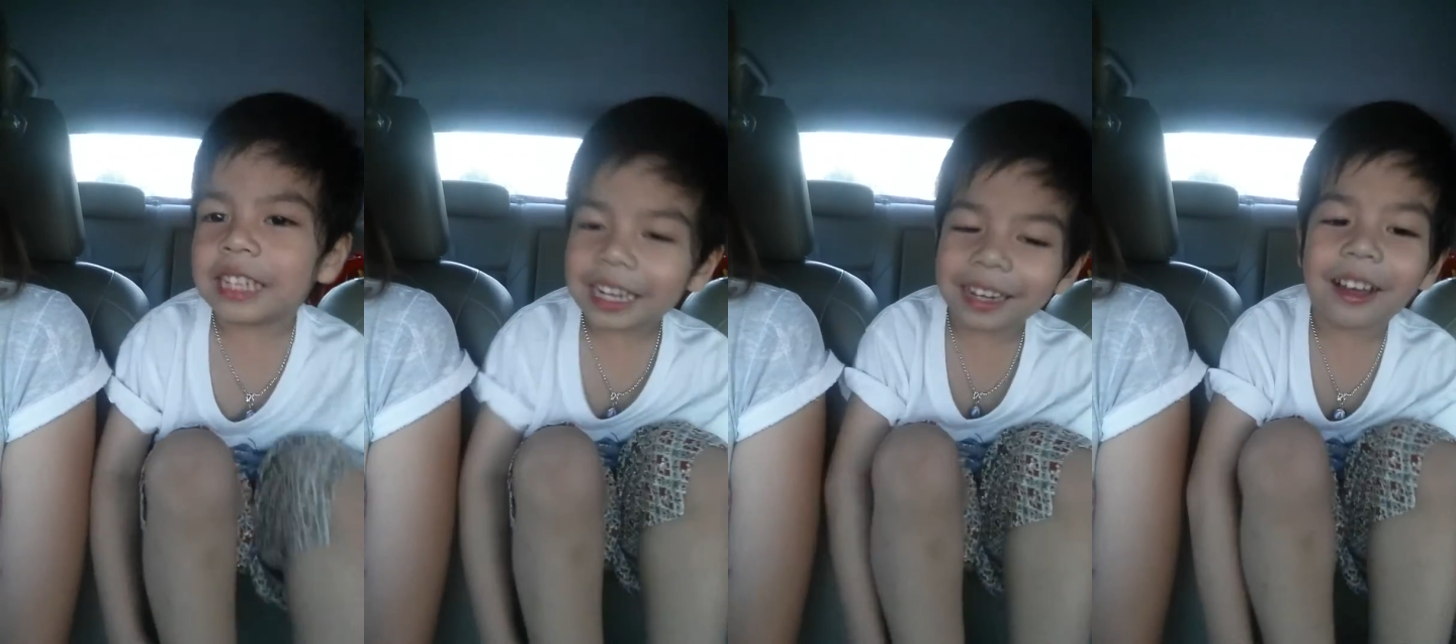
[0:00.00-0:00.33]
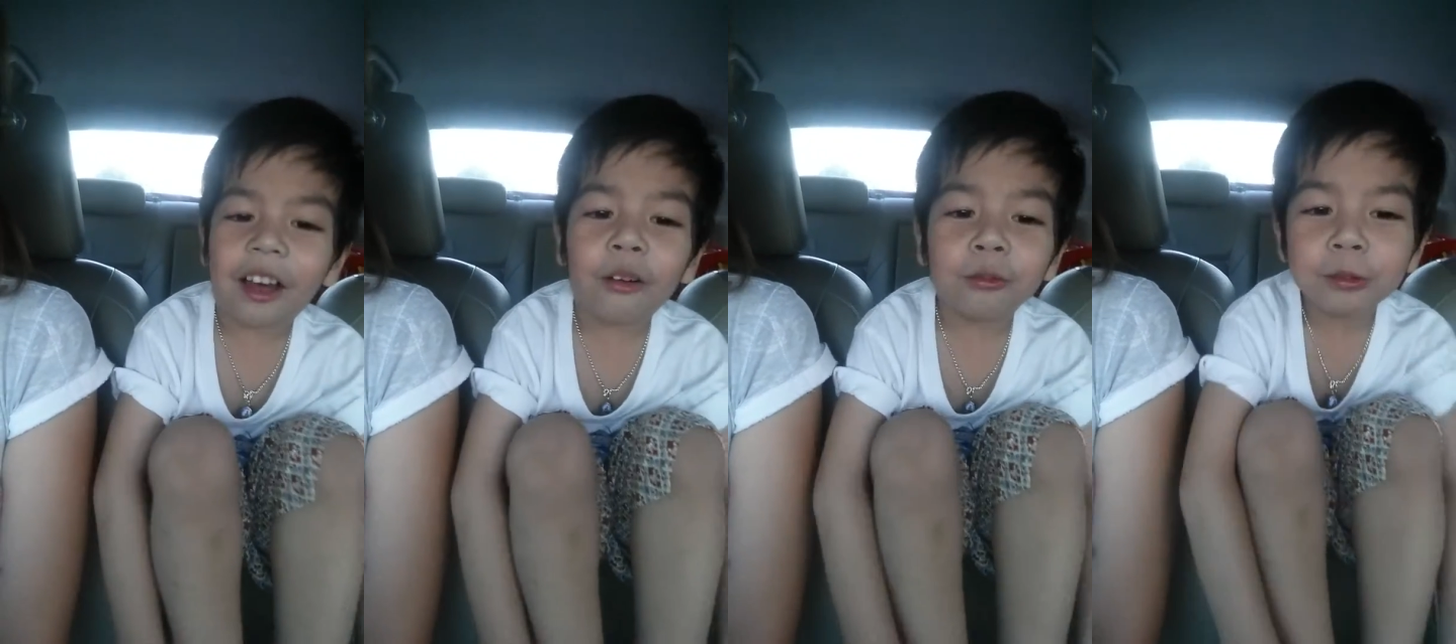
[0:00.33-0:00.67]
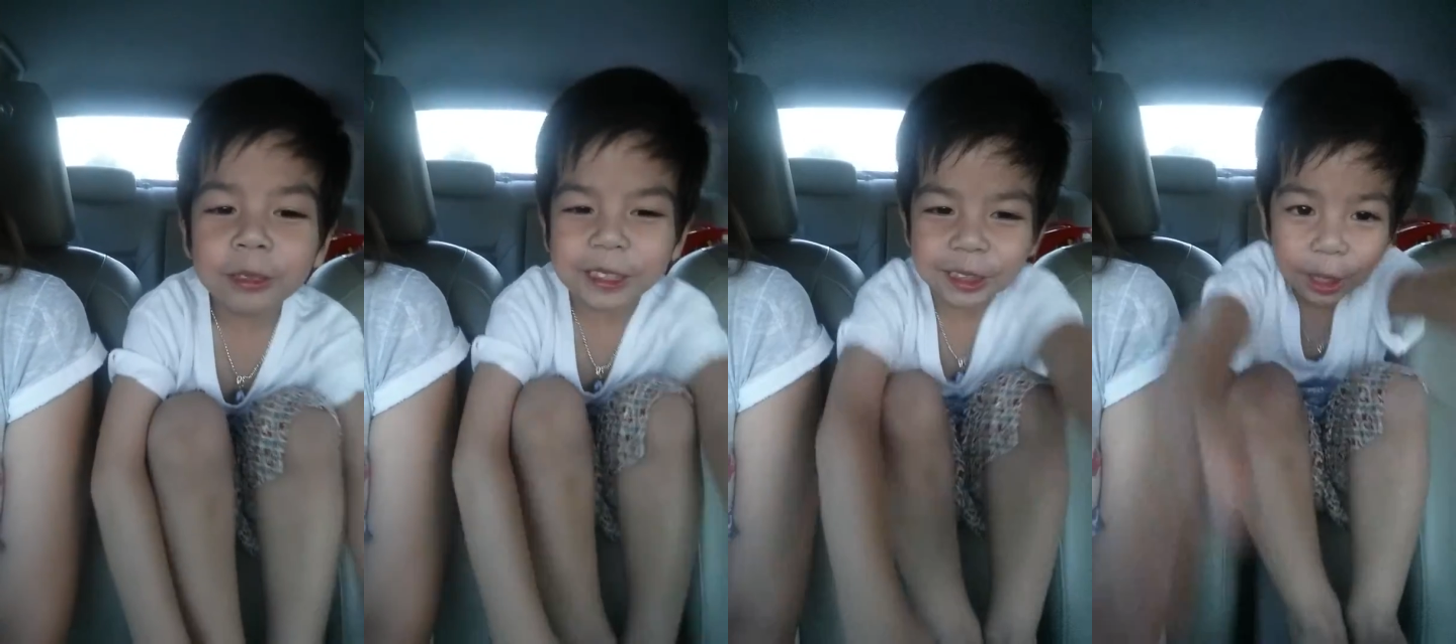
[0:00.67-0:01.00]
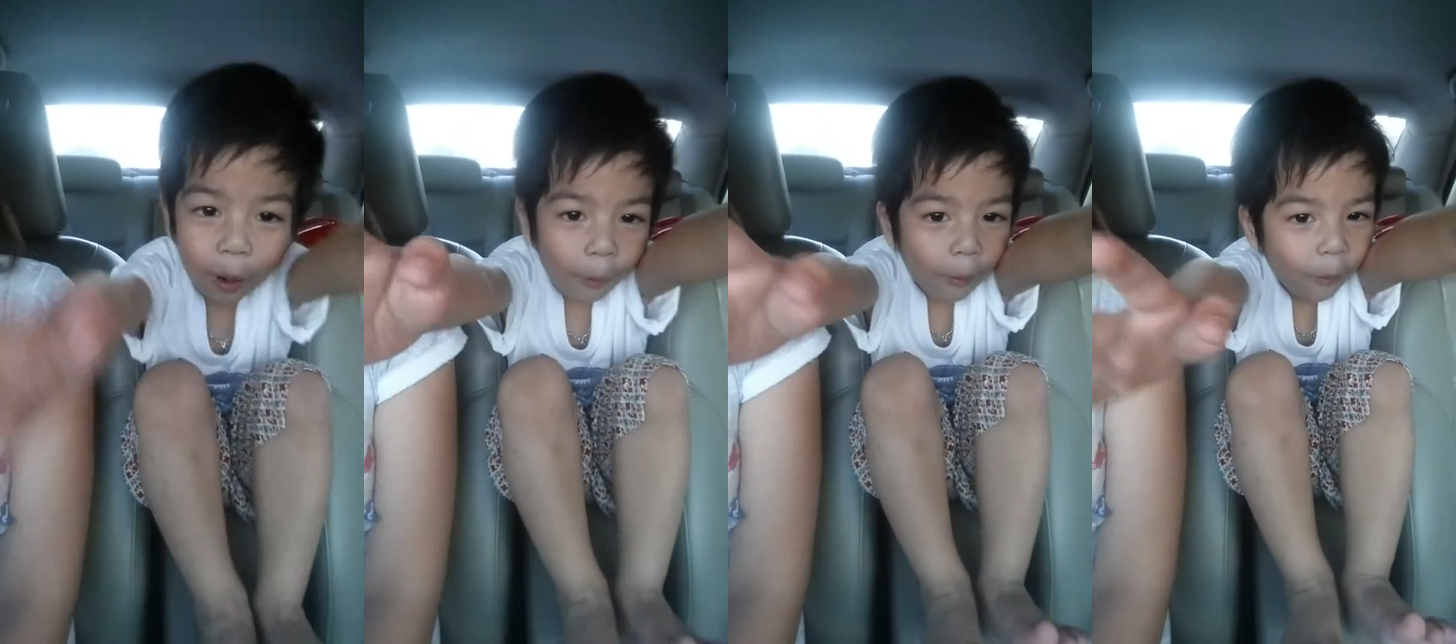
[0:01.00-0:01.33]
take off your
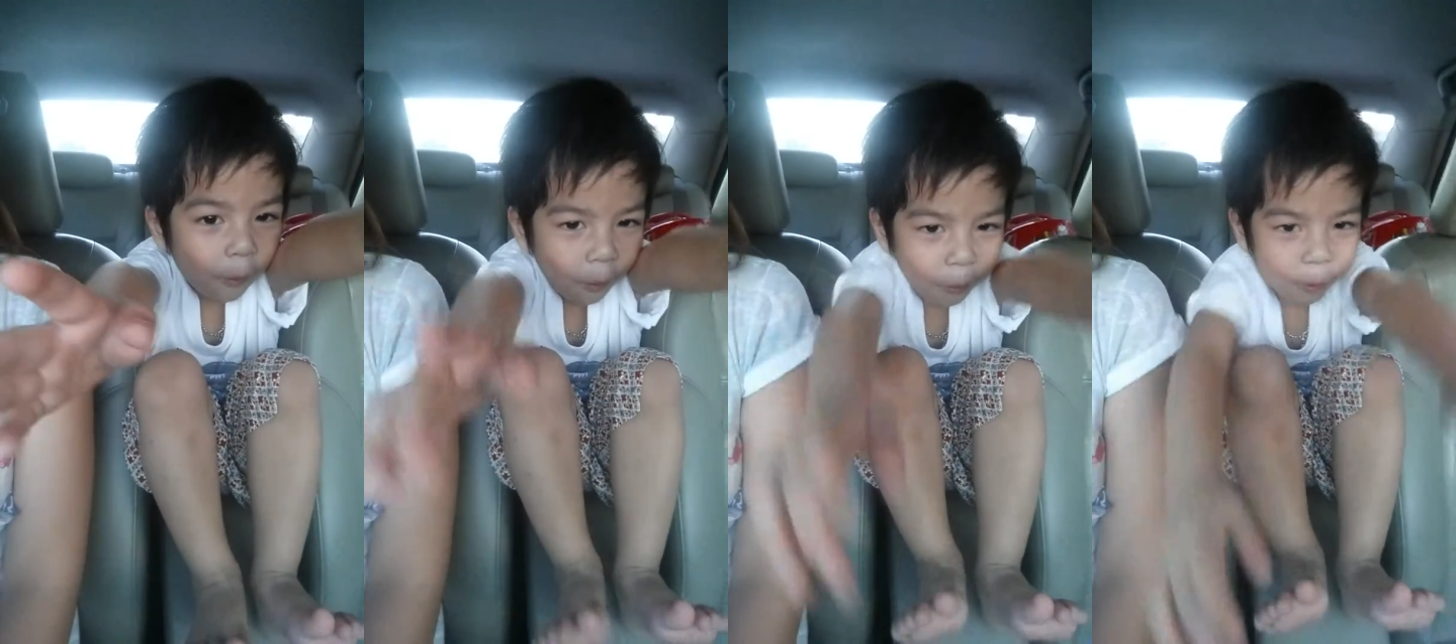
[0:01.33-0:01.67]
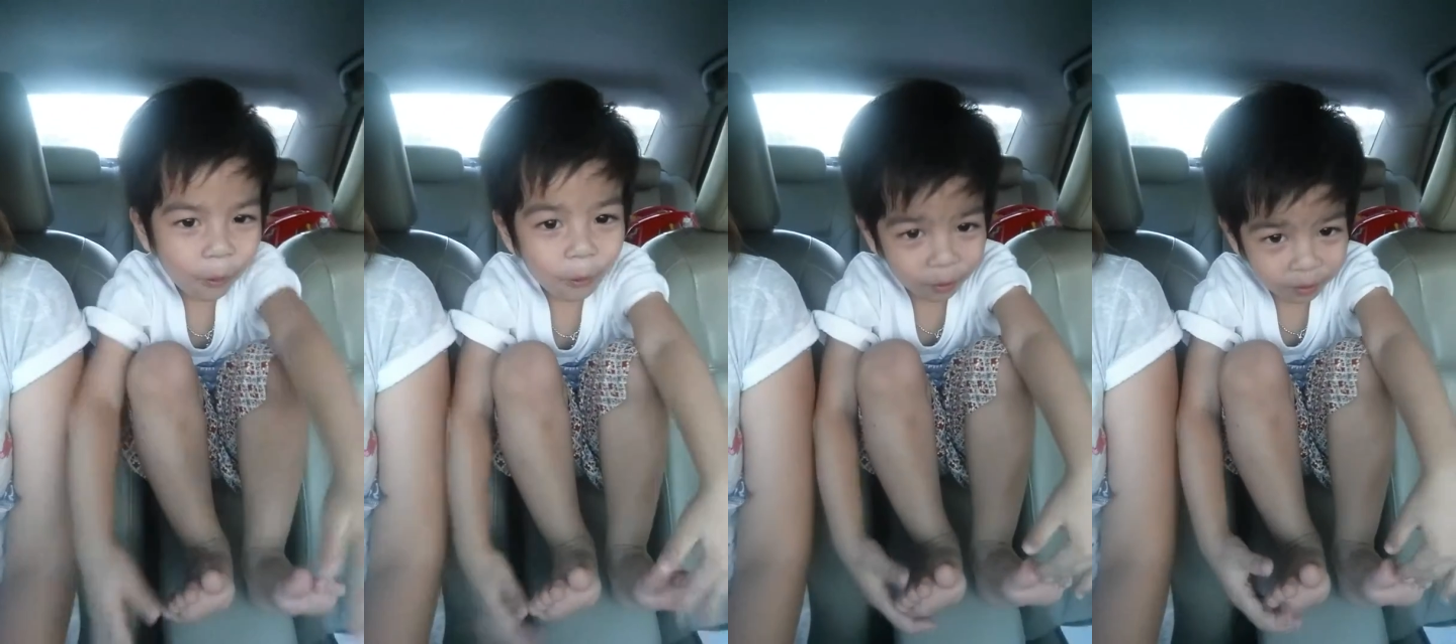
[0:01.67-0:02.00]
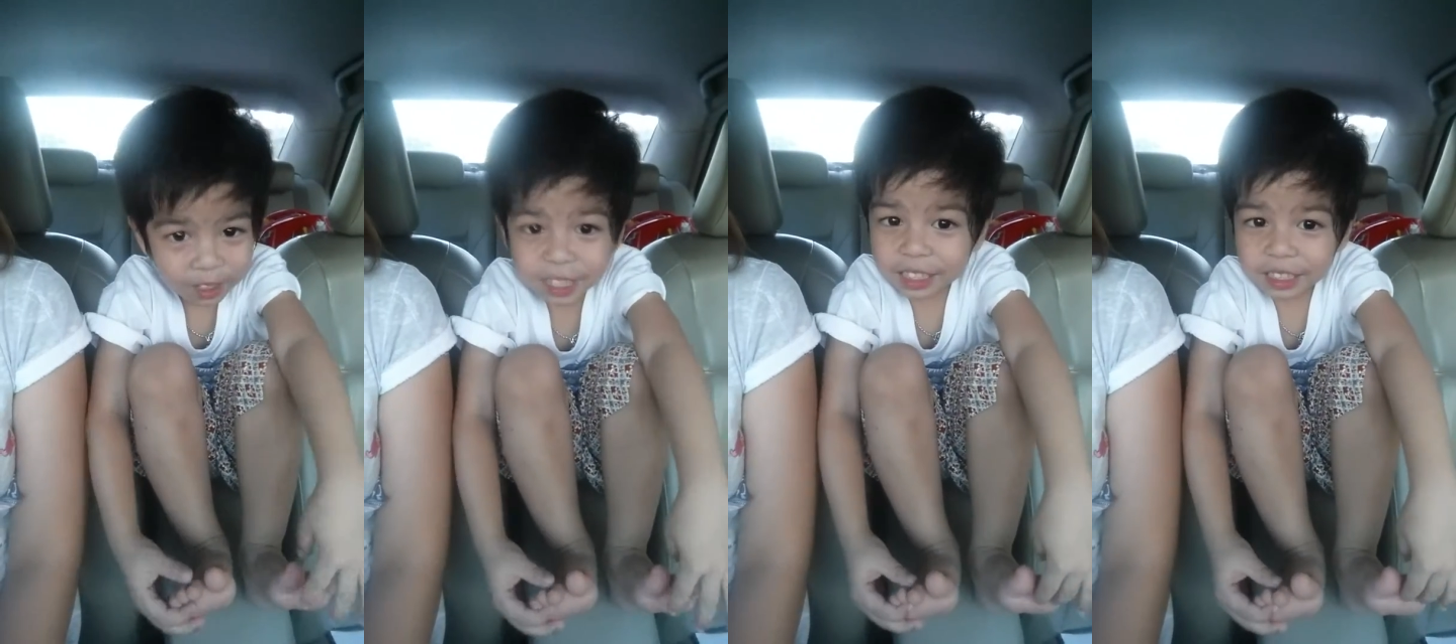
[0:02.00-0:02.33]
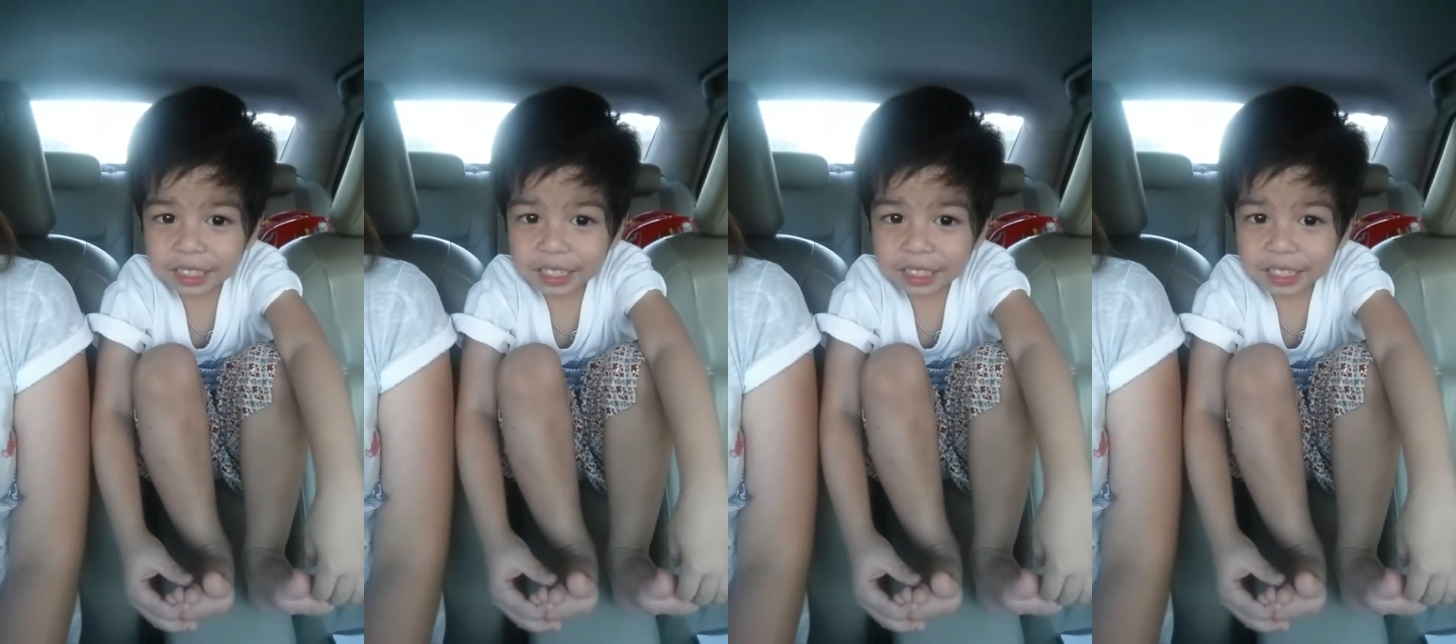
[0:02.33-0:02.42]
stuff. Take off what?